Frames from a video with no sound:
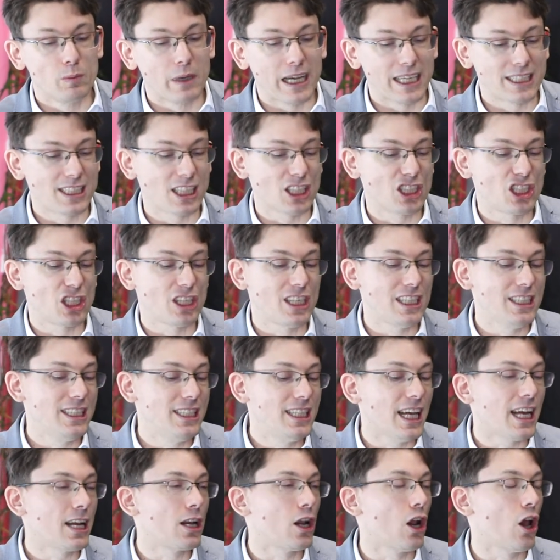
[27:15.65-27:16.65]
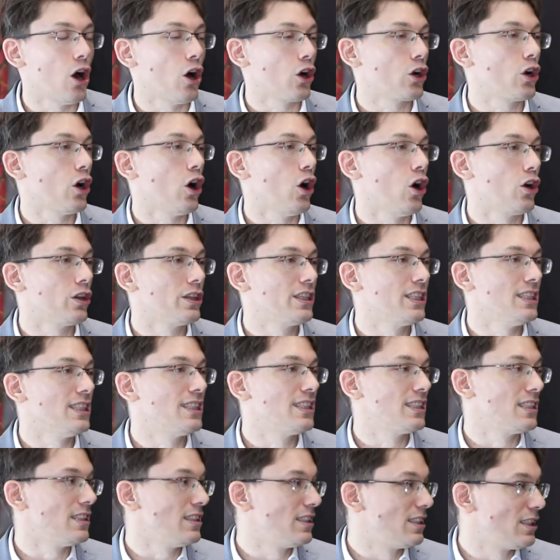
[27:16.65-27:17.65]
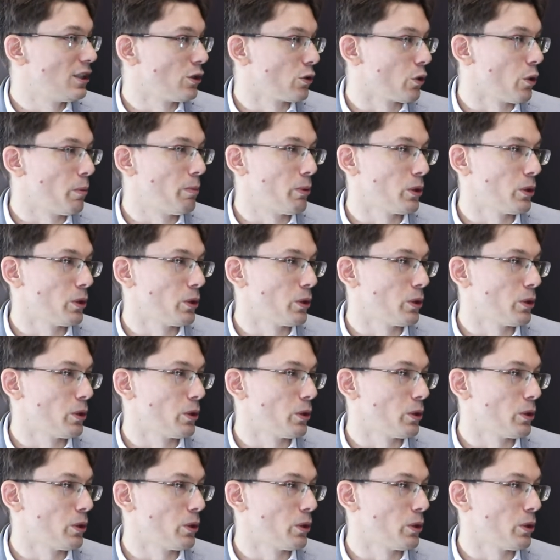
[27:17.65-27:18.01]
essentially deadlock on this zero